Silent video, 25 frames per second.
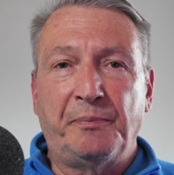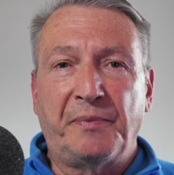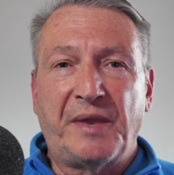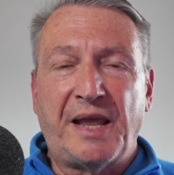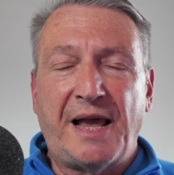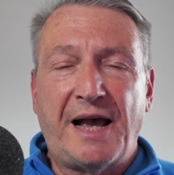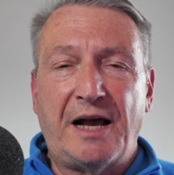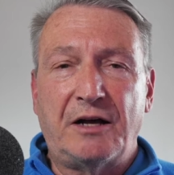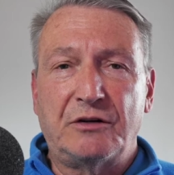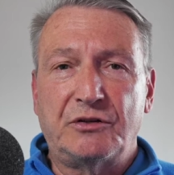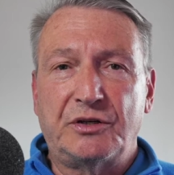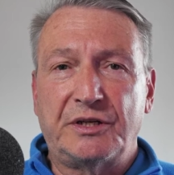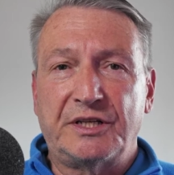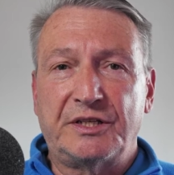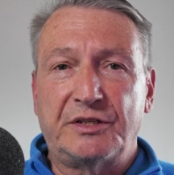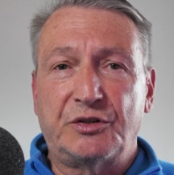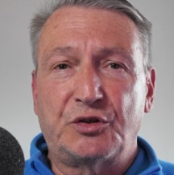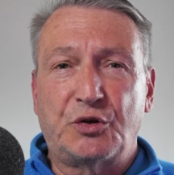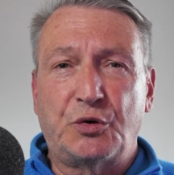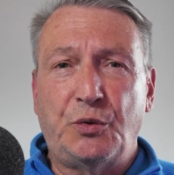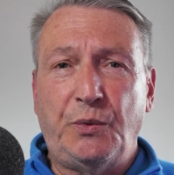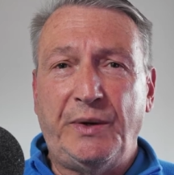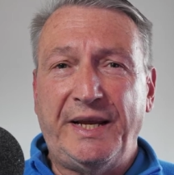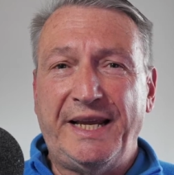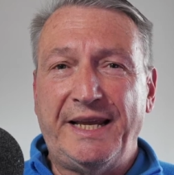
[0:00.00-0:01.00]
how just
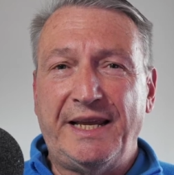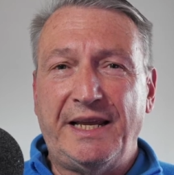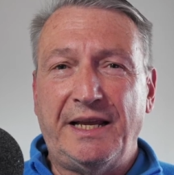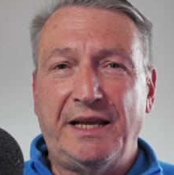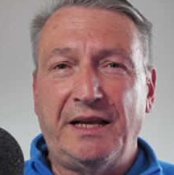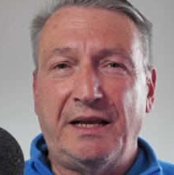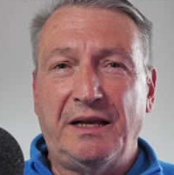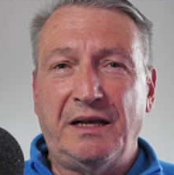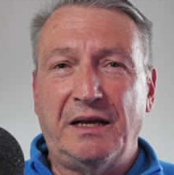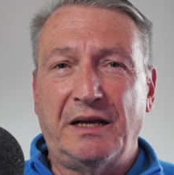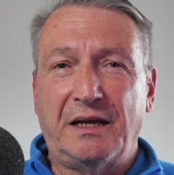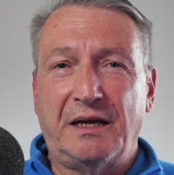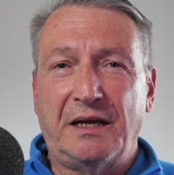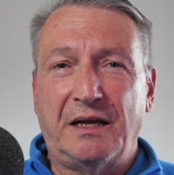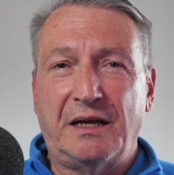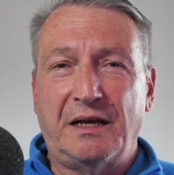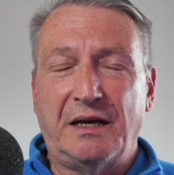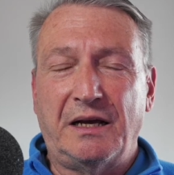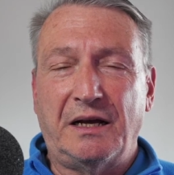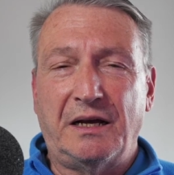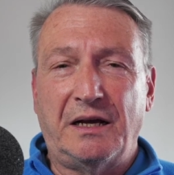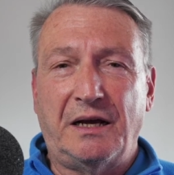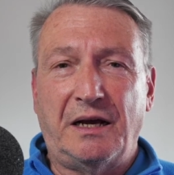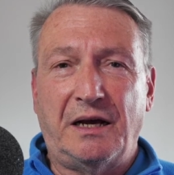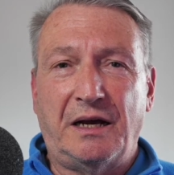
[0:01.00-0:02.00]
tweaking
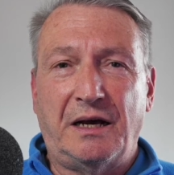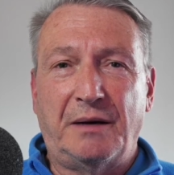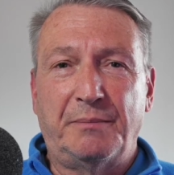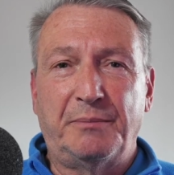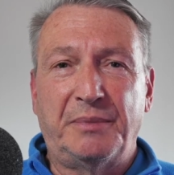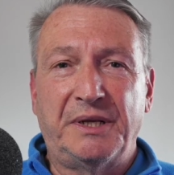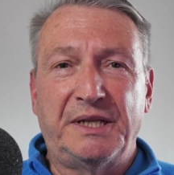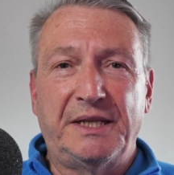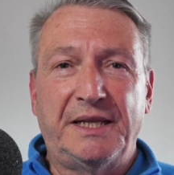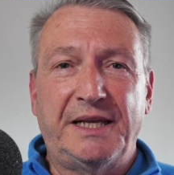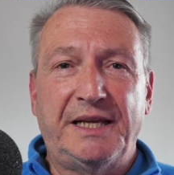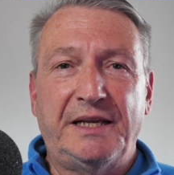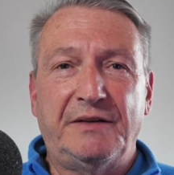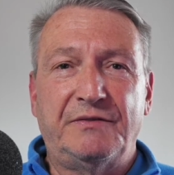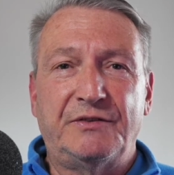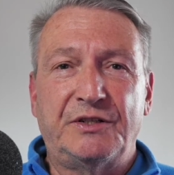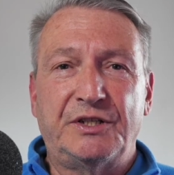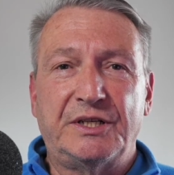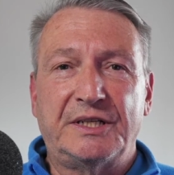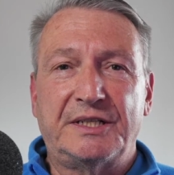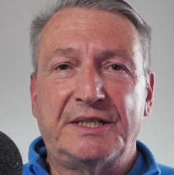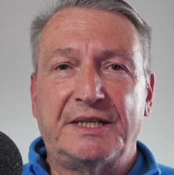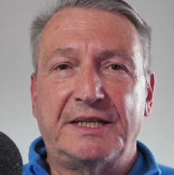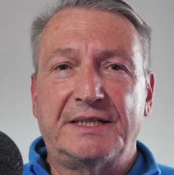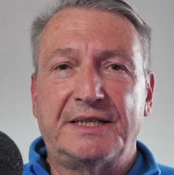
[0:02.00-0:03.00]
a belief
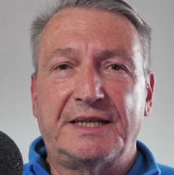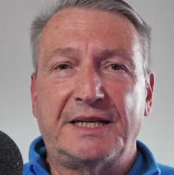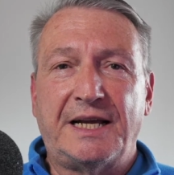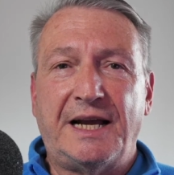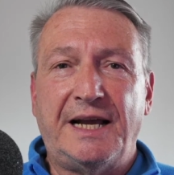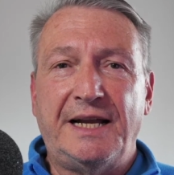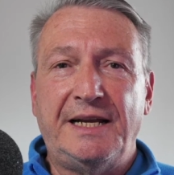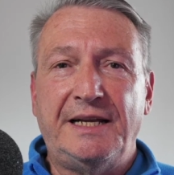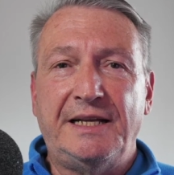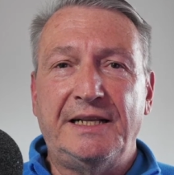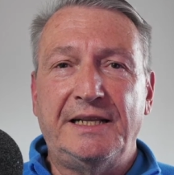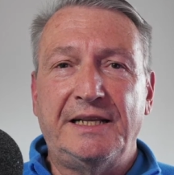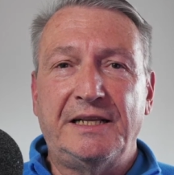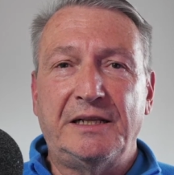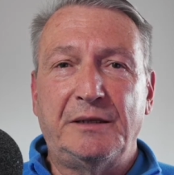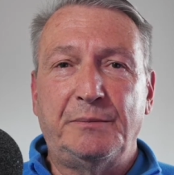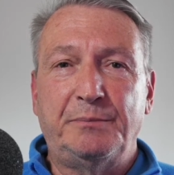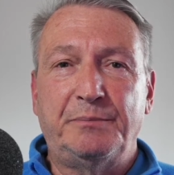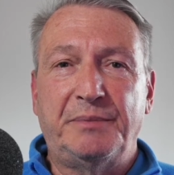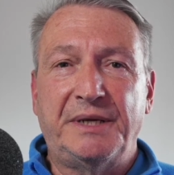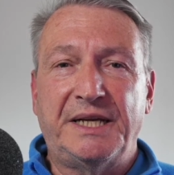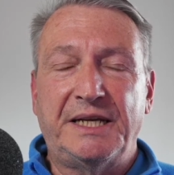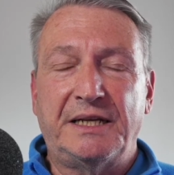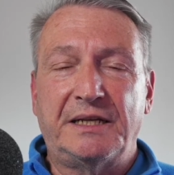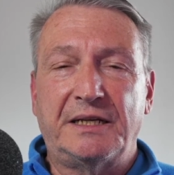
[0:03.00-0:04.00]
just a tiny little
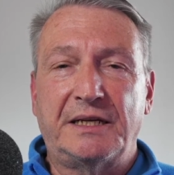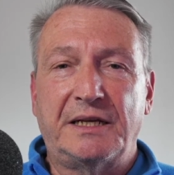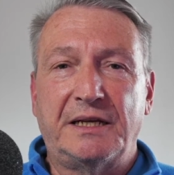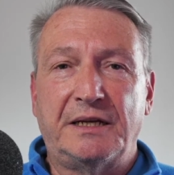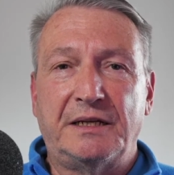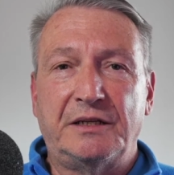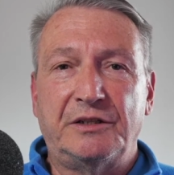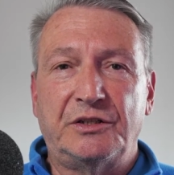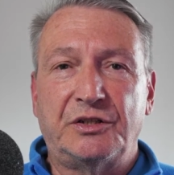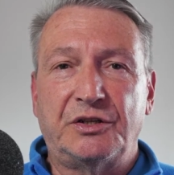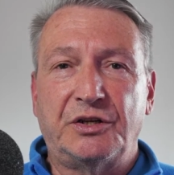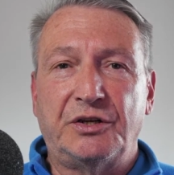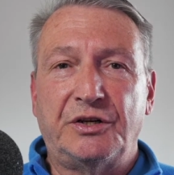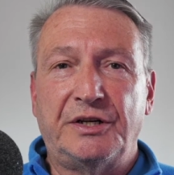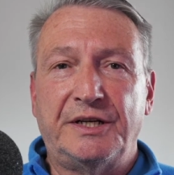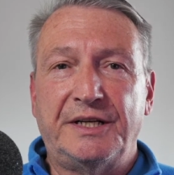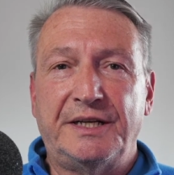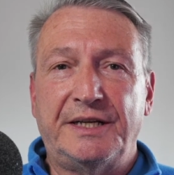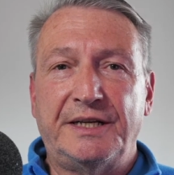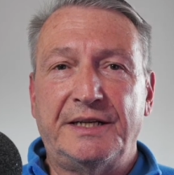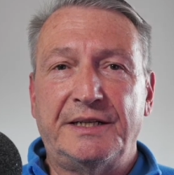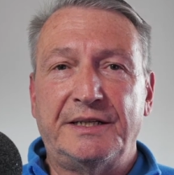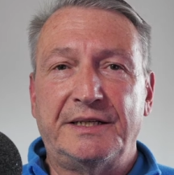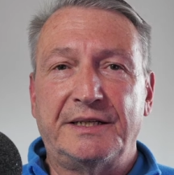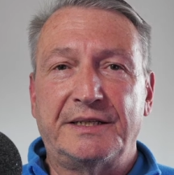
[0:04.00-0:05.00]
bit can turn it
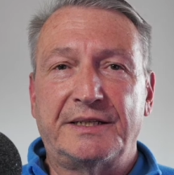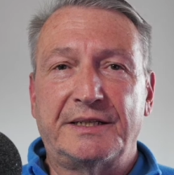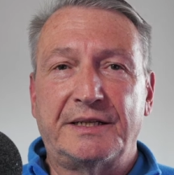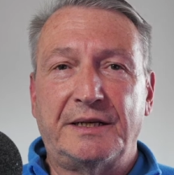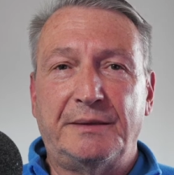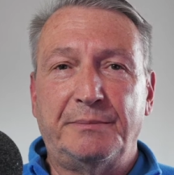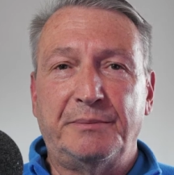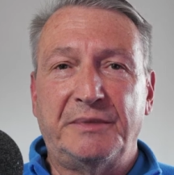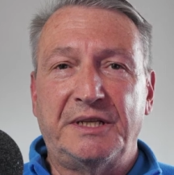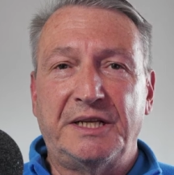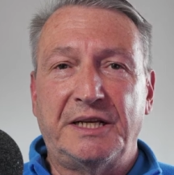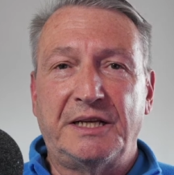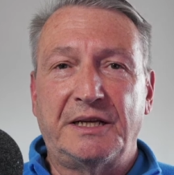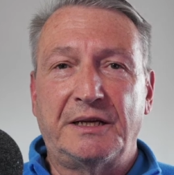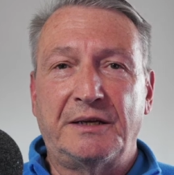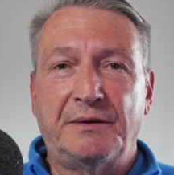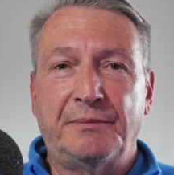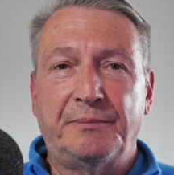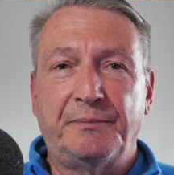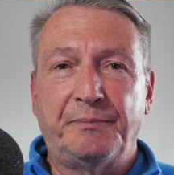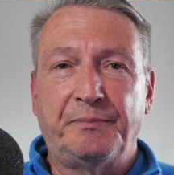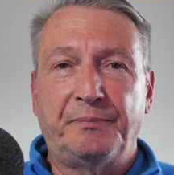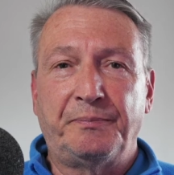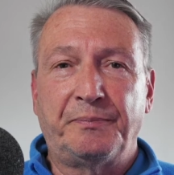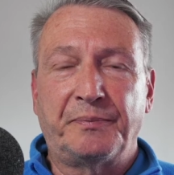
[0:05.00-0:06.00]
into something
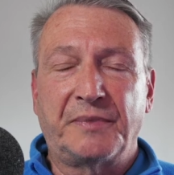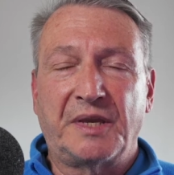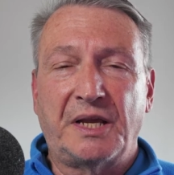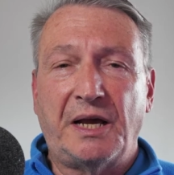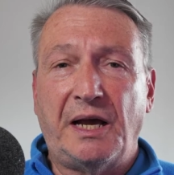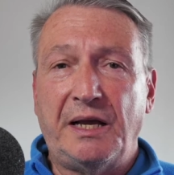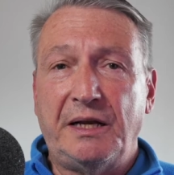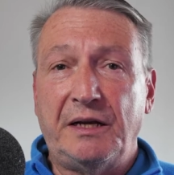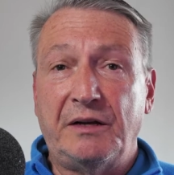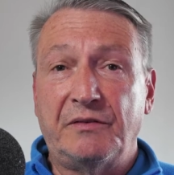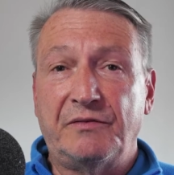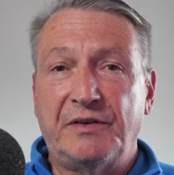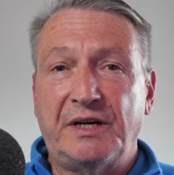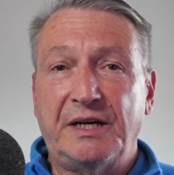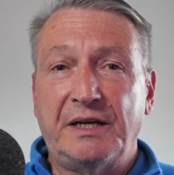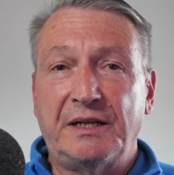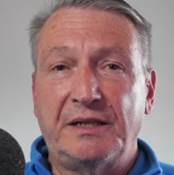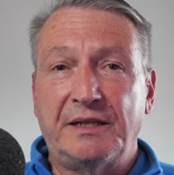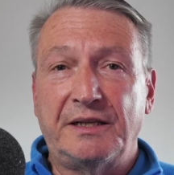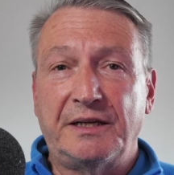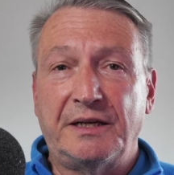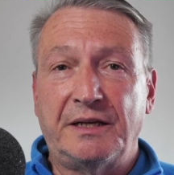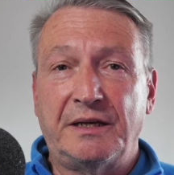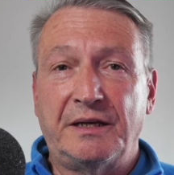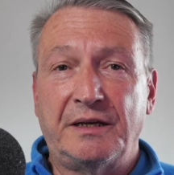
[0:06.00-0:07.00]
kind of
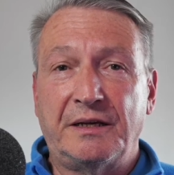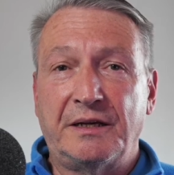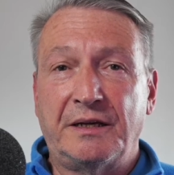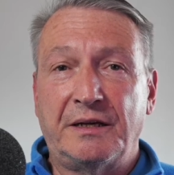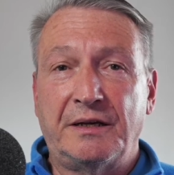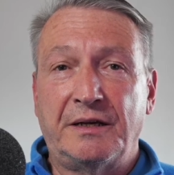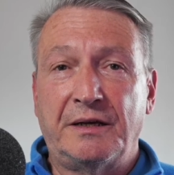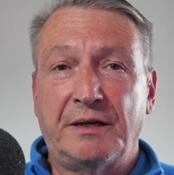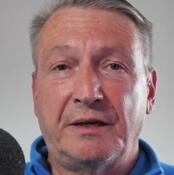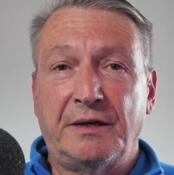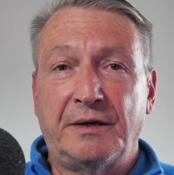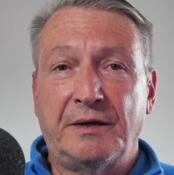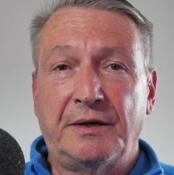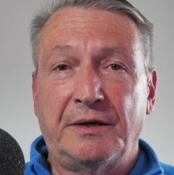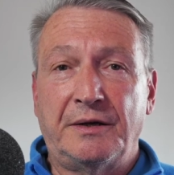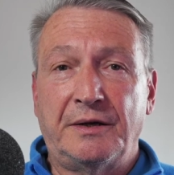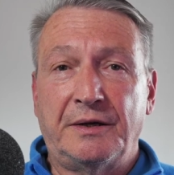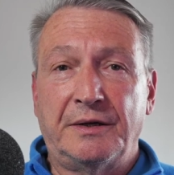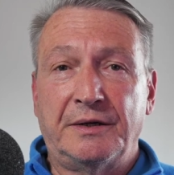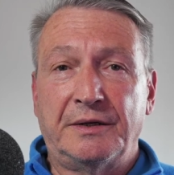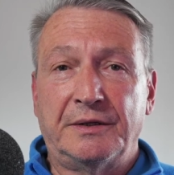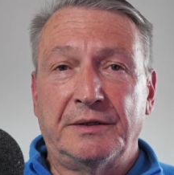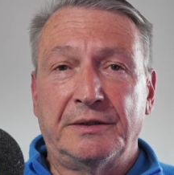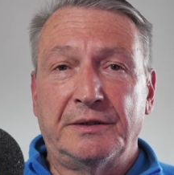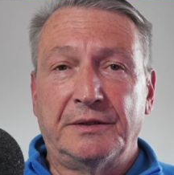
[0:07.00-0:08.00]
ugly.
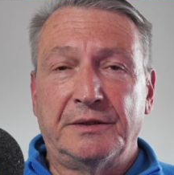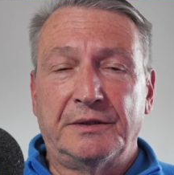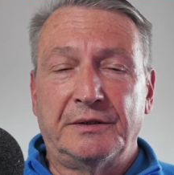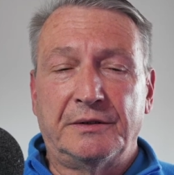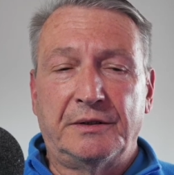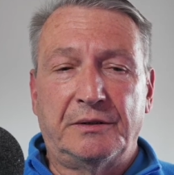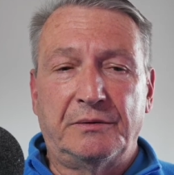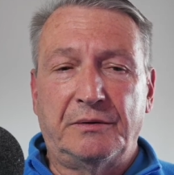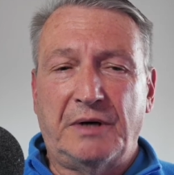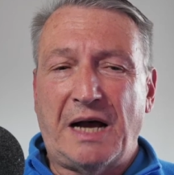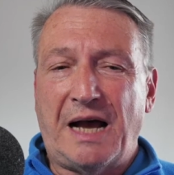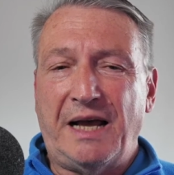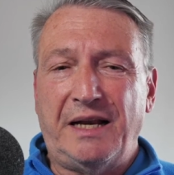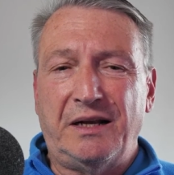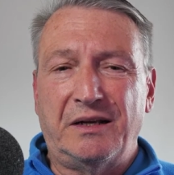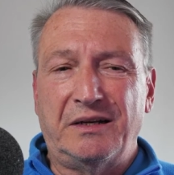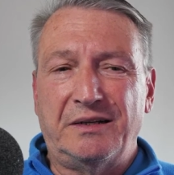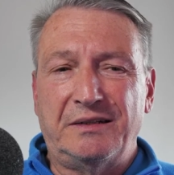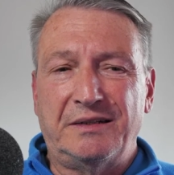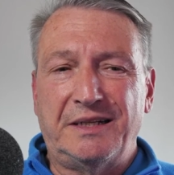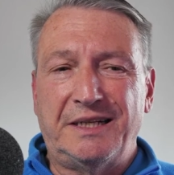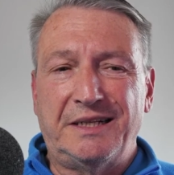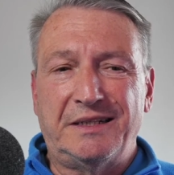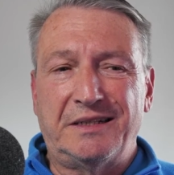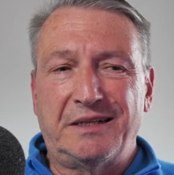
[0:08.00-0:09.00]
I
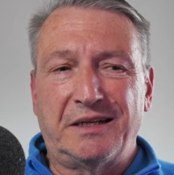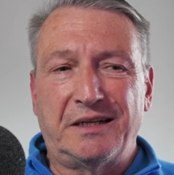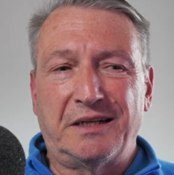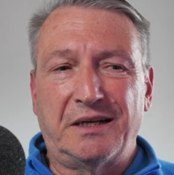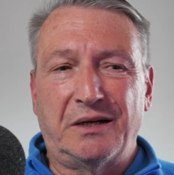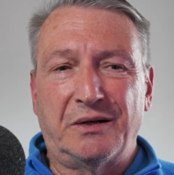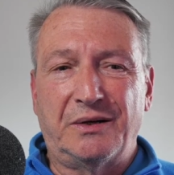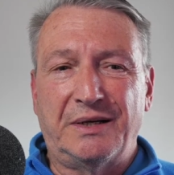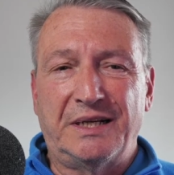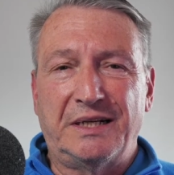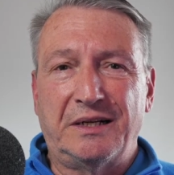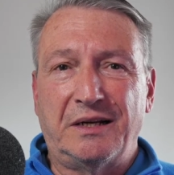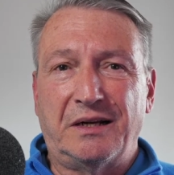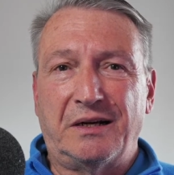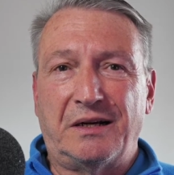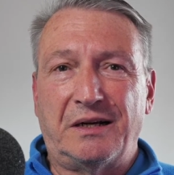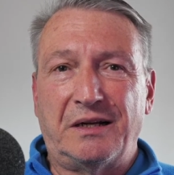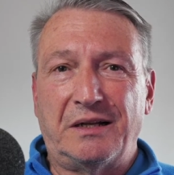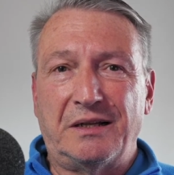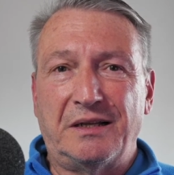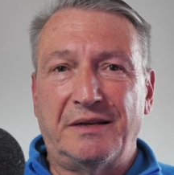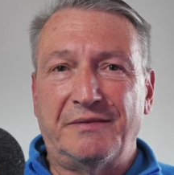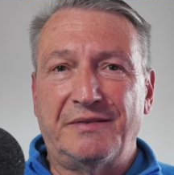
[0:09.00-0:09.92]
don't need to go into all